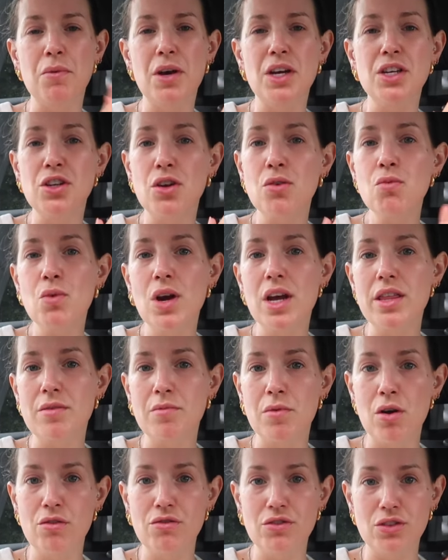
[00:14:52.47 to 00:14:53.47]
but I don't wear
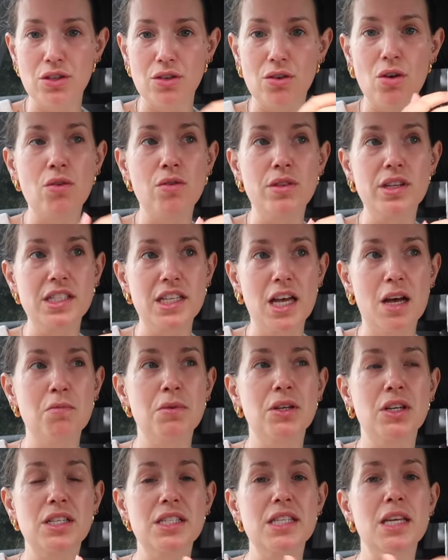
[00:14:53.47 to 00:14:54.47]
them often on this hand
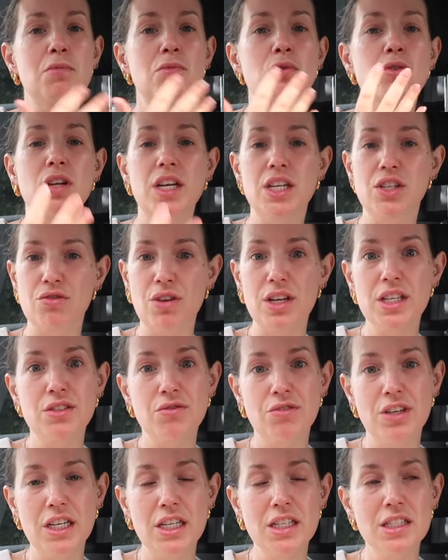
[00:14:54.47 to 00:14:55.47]
because they're more like
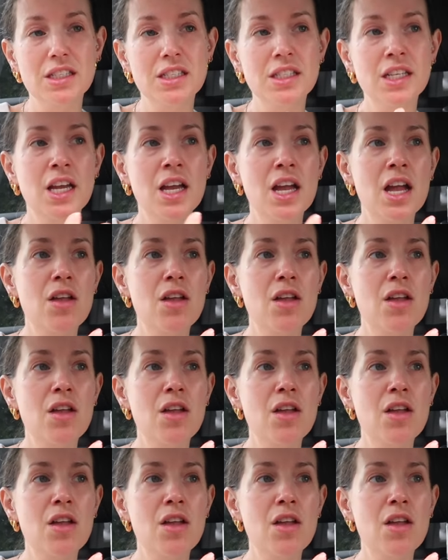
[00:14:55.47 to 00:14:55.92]
dress rings.